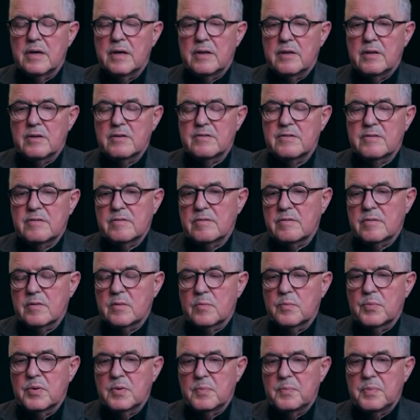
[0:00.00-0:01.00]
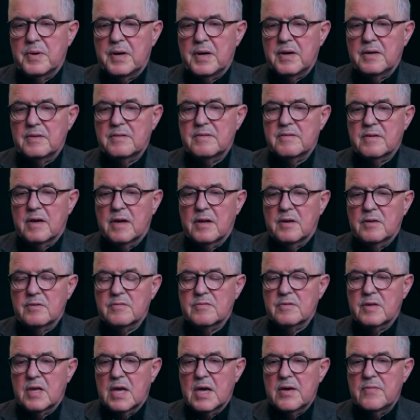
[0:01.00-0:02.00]
in this prepared
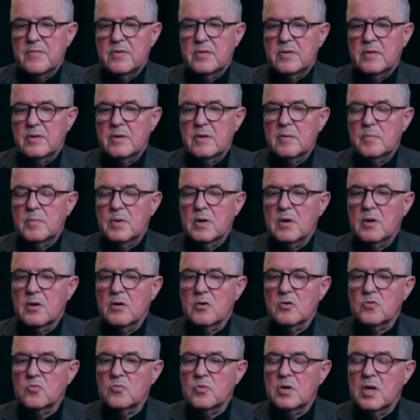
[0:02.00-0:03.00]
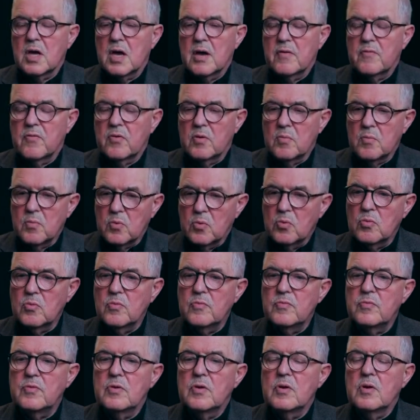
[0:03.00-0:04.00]
sinus cavity because we have
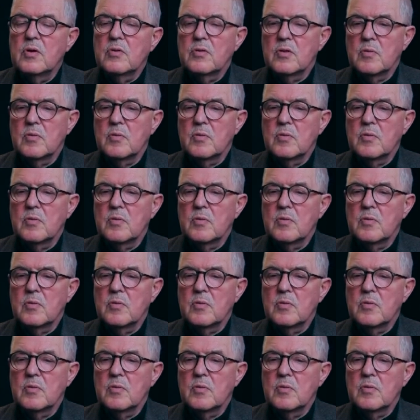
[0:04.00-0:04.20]
removed